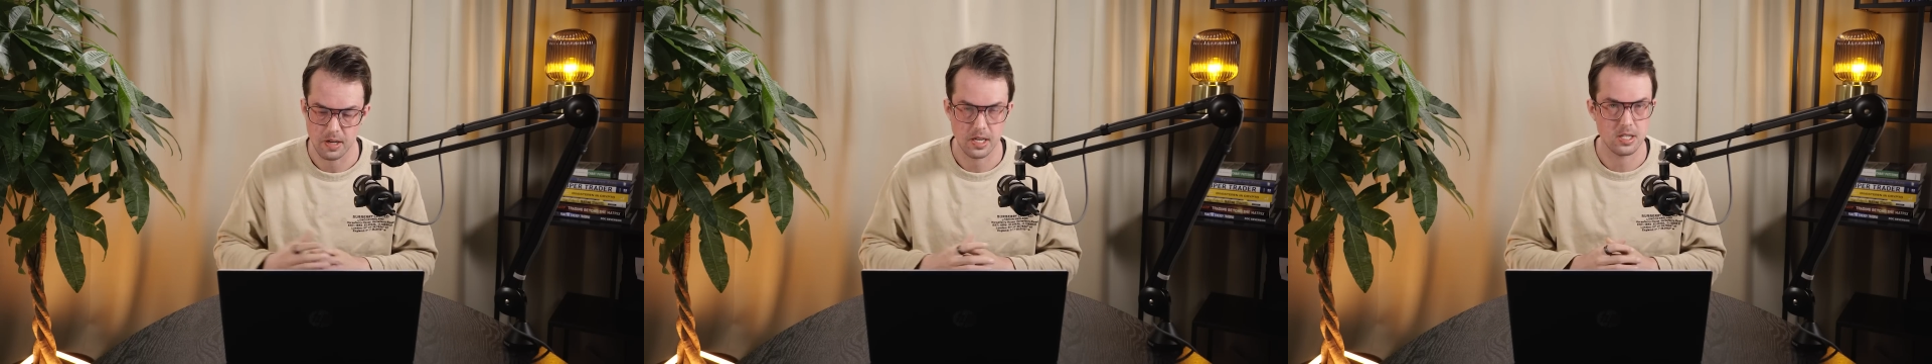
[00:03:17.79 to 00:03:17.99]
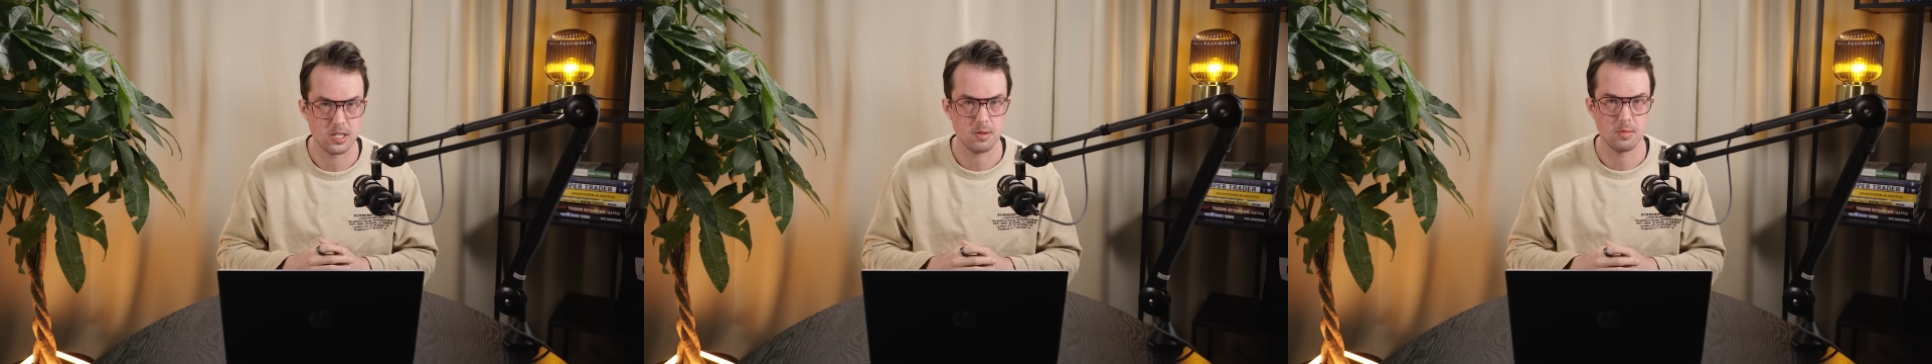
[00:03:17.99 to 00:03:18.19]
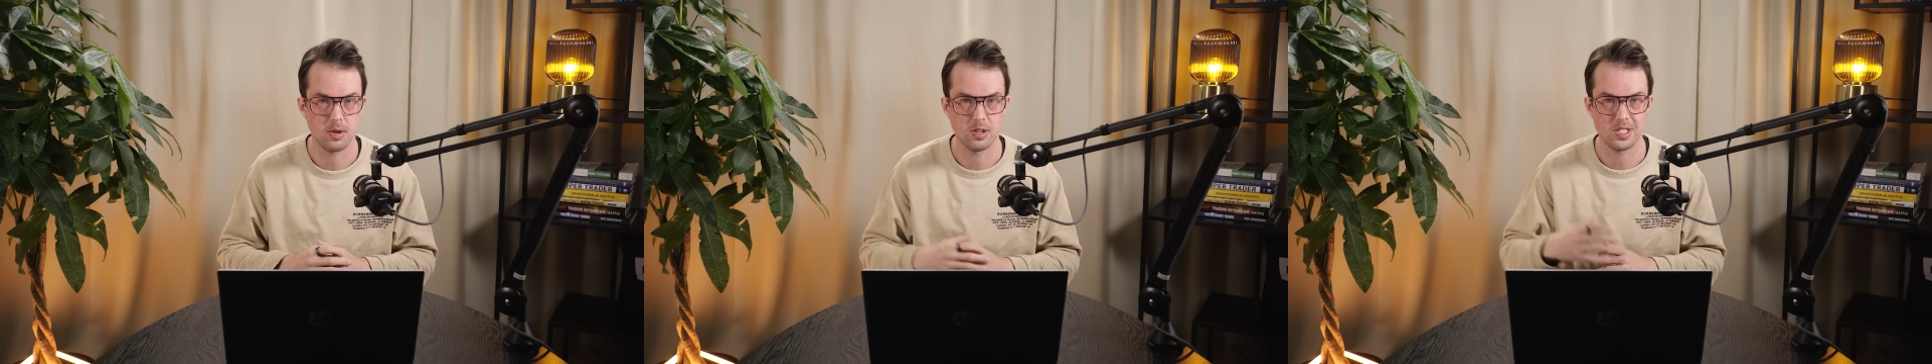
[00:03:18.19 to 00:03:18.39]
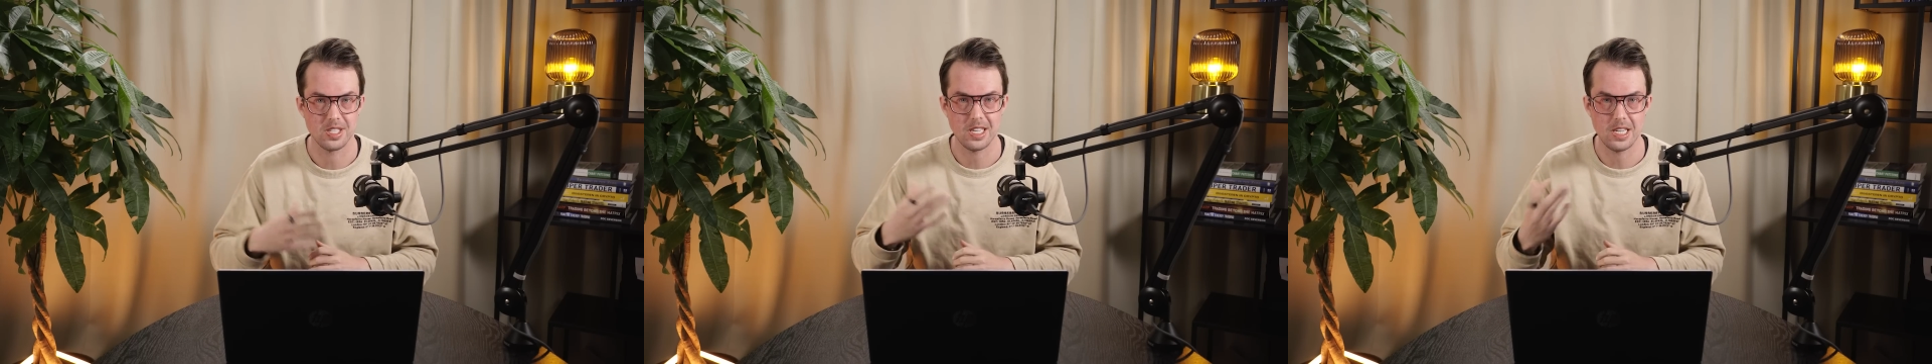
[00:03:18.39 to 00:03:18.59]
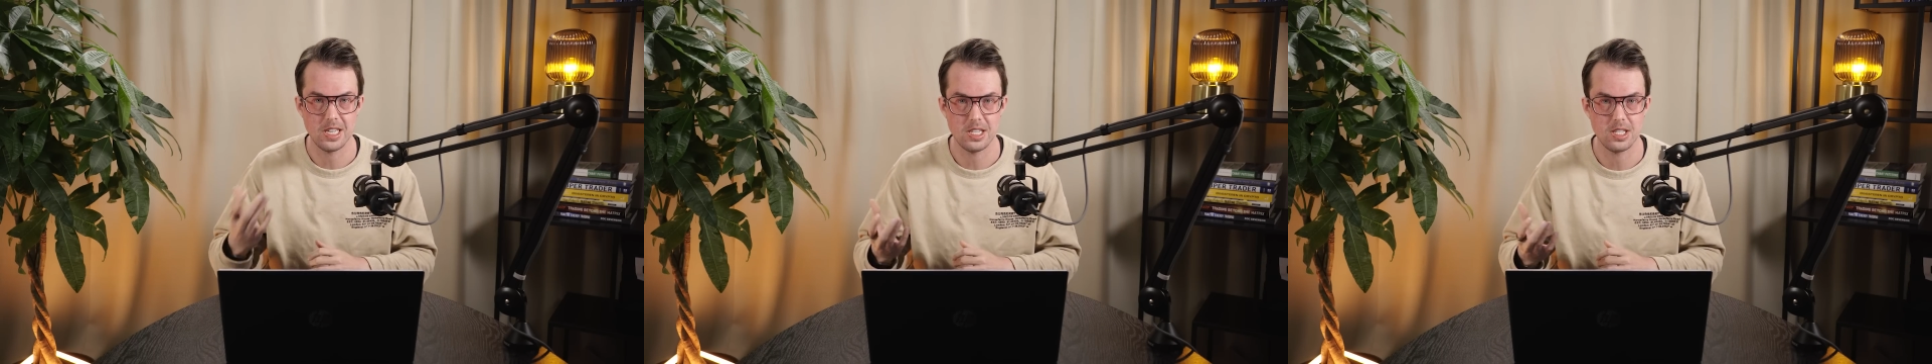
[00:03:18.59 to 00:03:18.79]
It's the most
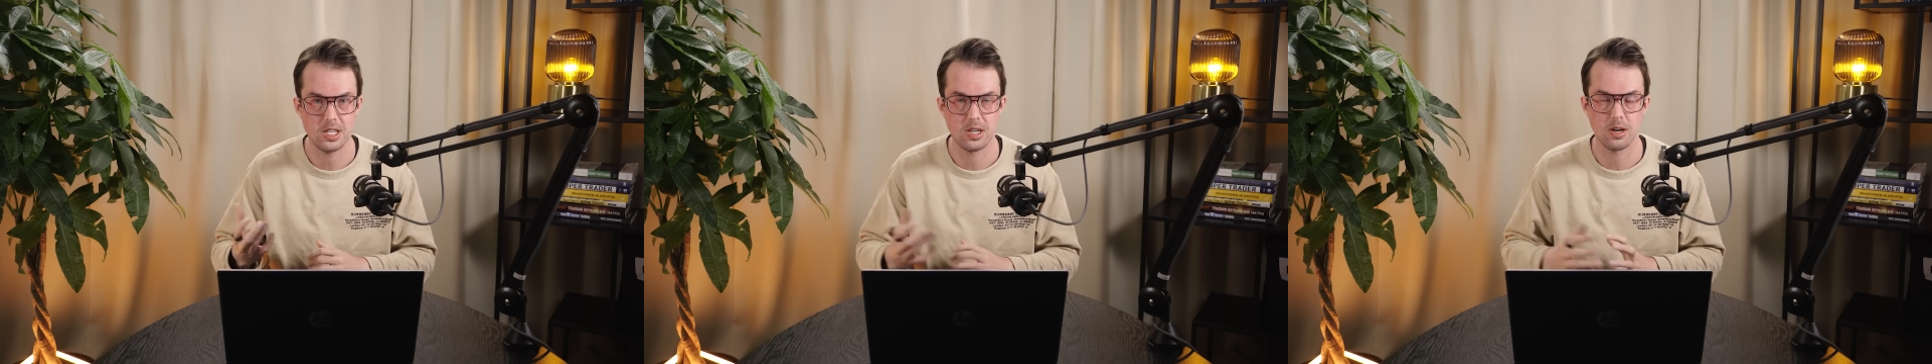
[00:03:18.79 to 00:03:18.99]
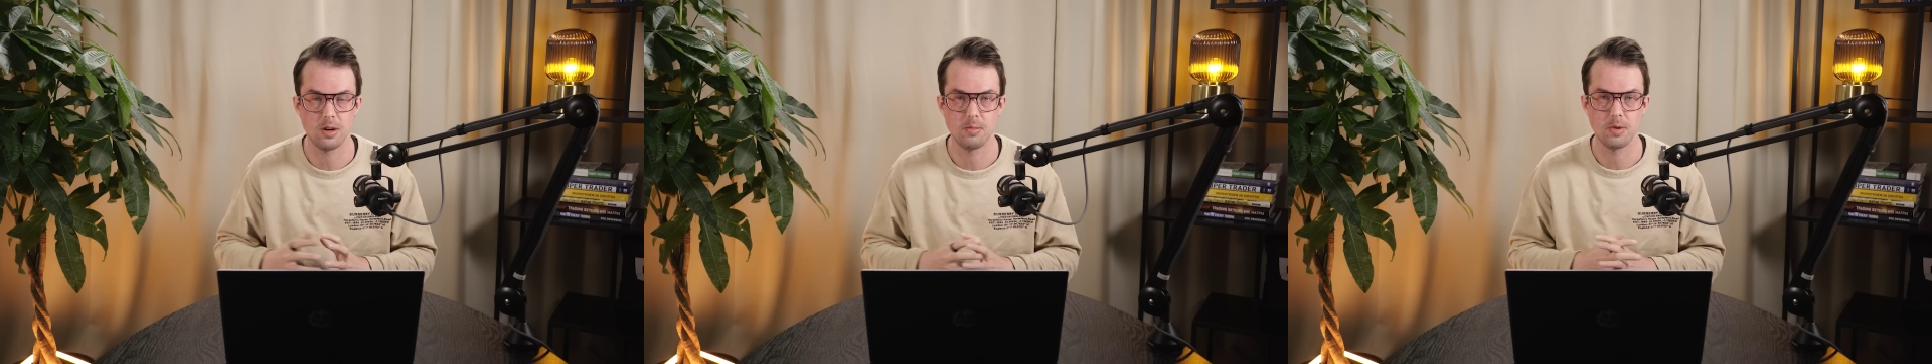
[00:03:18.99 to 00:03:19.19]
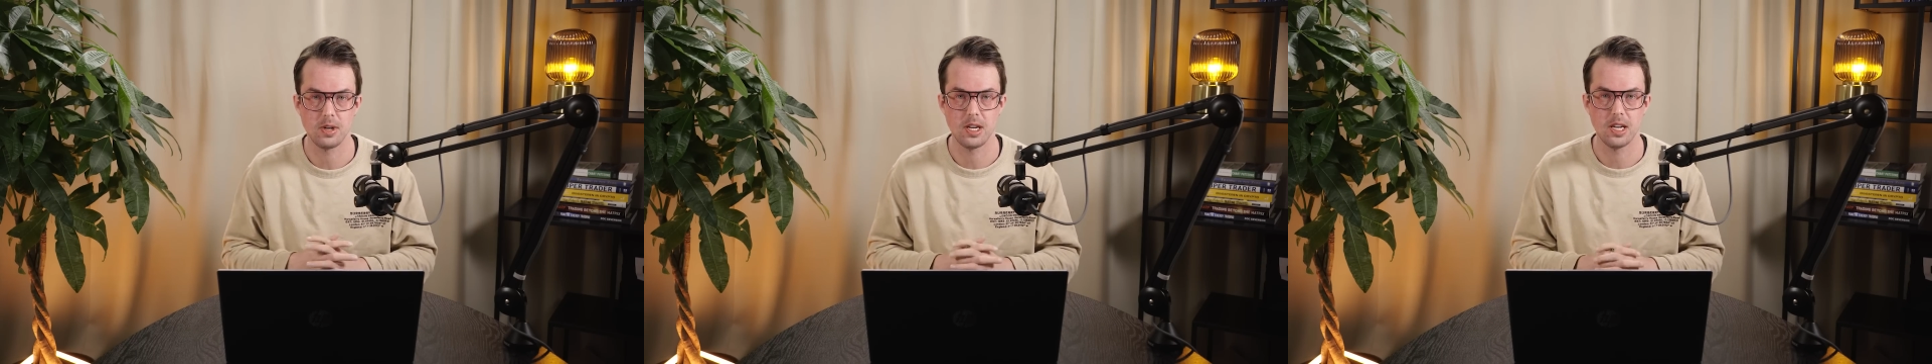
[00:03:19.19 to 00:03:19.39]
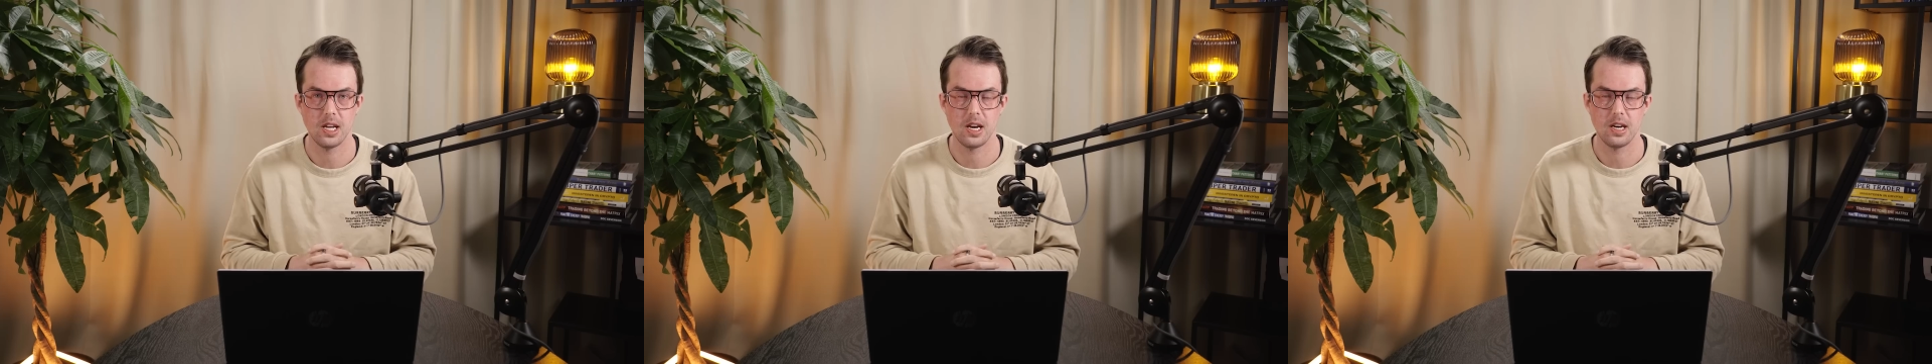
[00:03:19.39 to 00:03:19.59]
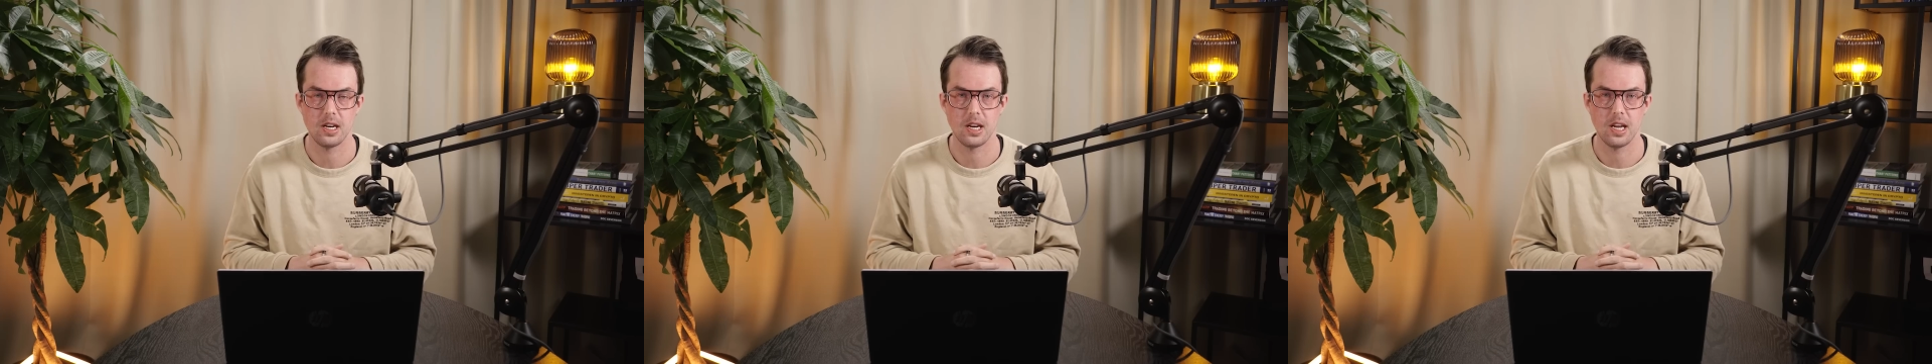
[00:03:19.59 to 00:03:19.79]
easy company
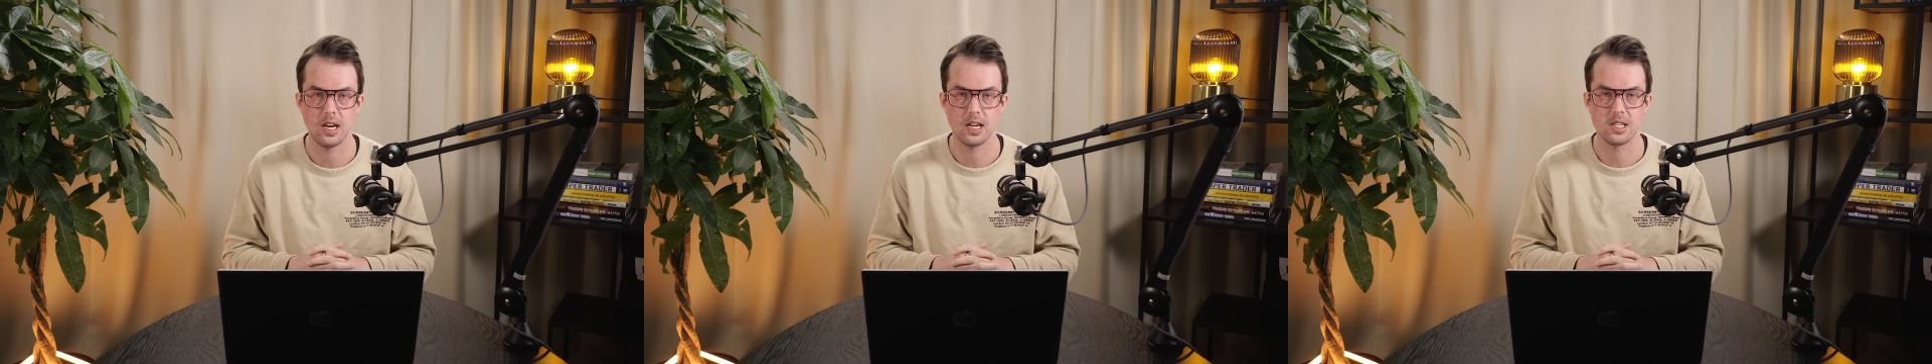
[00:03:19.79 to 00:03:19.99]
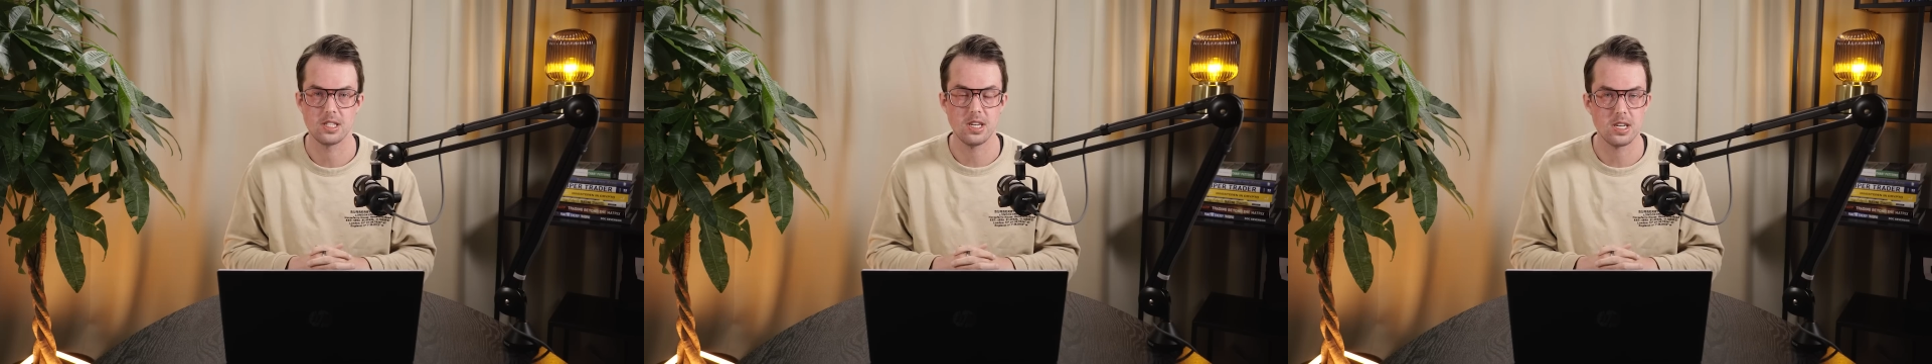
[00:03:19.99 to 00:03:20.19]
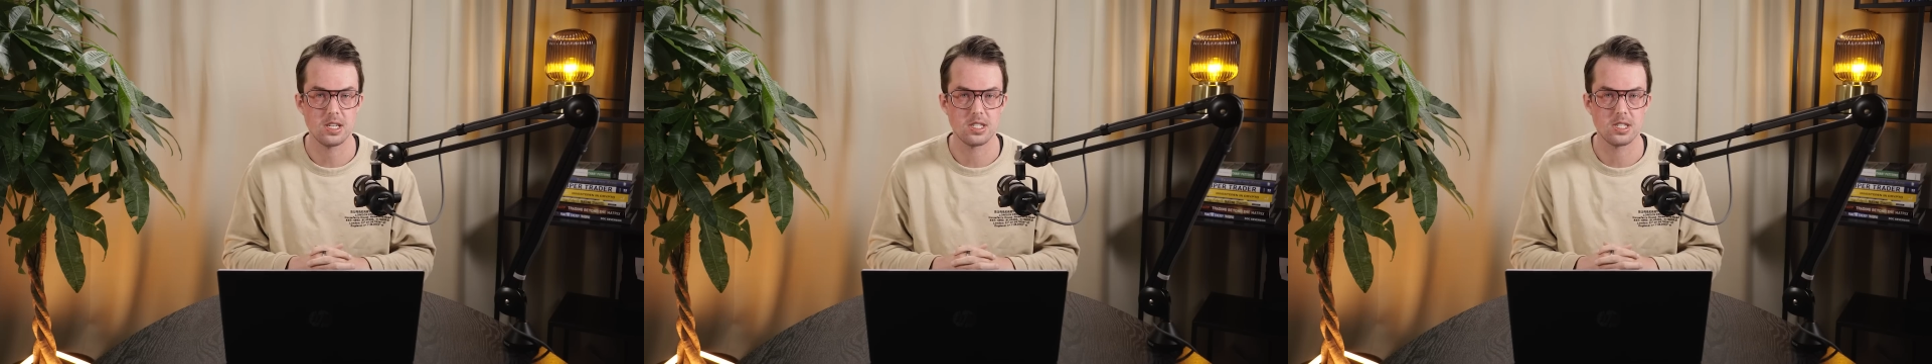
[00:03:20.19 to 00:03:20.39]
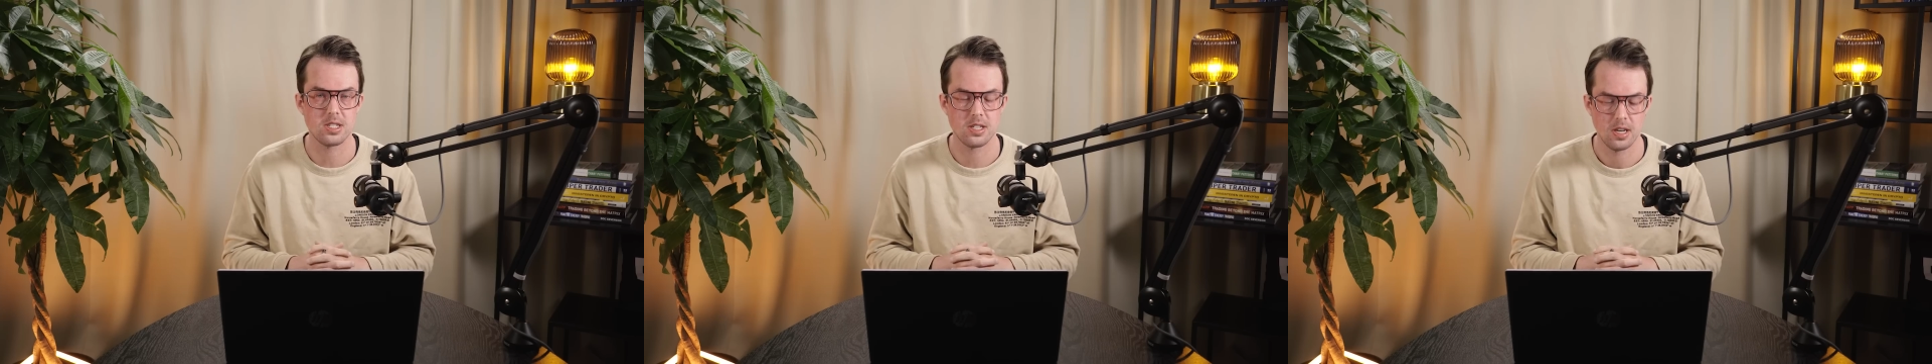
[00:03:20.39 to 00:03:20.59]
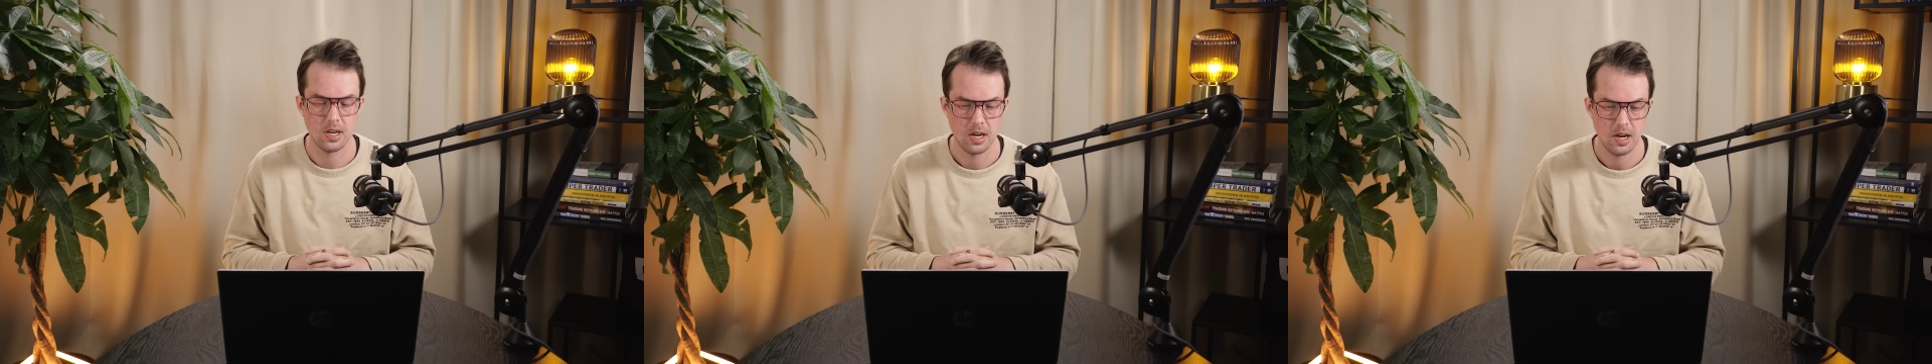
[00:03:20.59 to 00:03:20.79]
that exists.